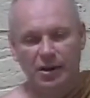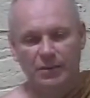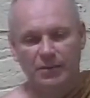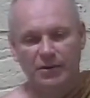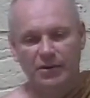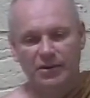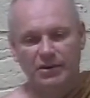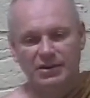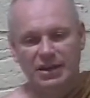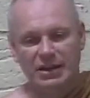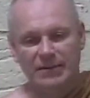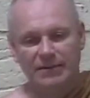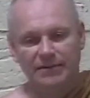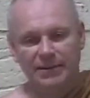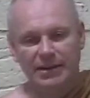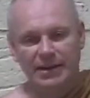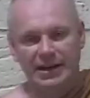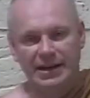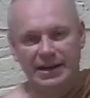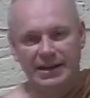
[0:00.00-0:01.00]
because if
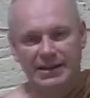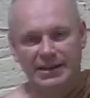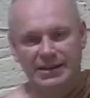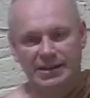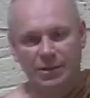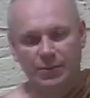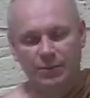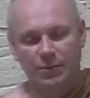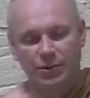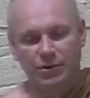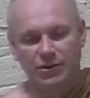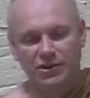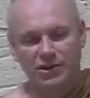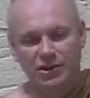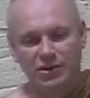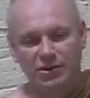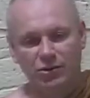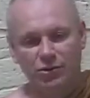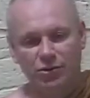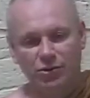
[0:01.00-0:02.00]
it is a
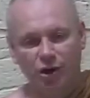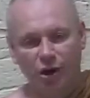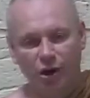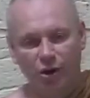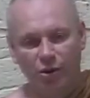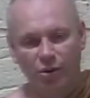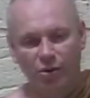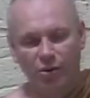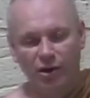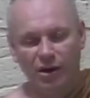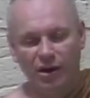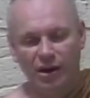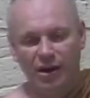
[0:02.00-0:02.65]
person you know,